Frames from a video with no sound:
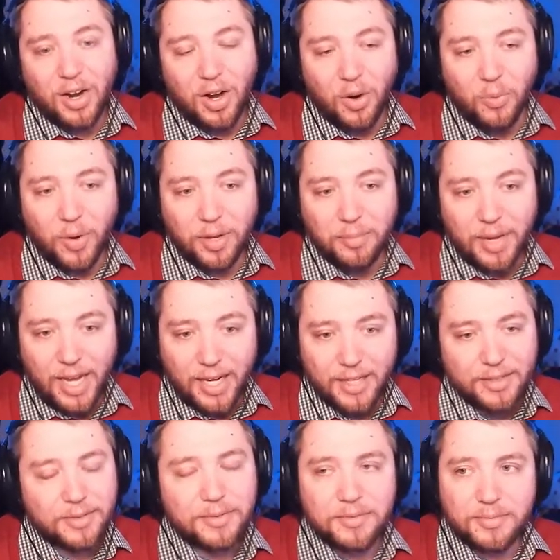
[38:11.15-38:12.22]
Our wing
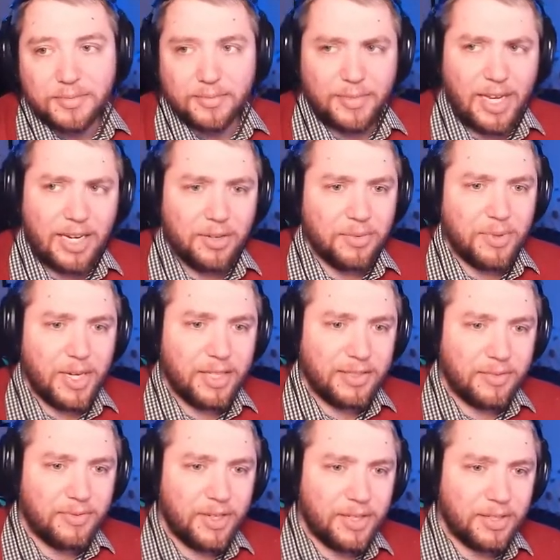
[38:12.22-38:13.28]
back, I don't know why
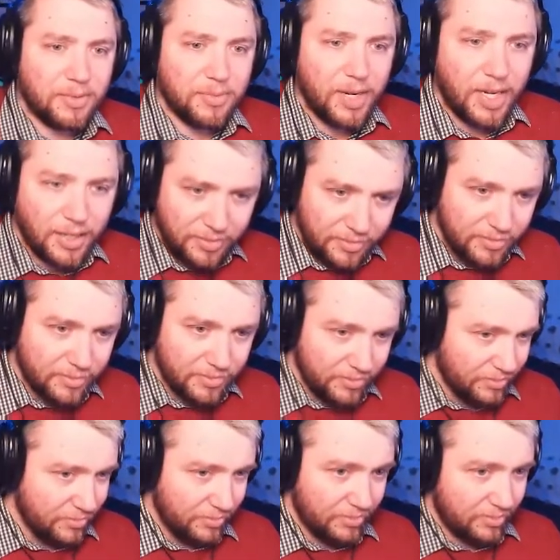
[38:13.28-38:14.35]
defender right
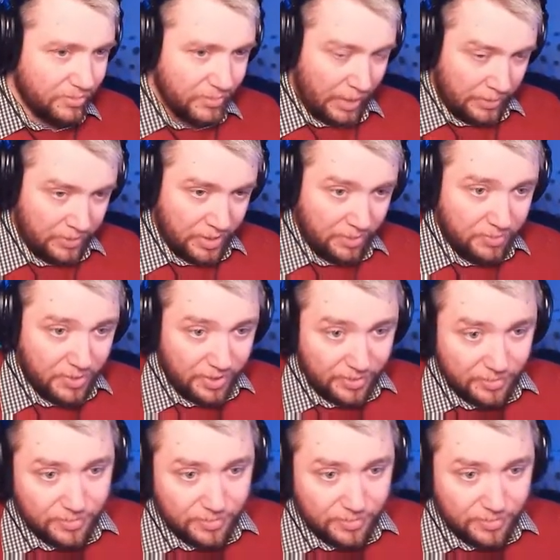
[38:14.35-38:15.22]
goes up, but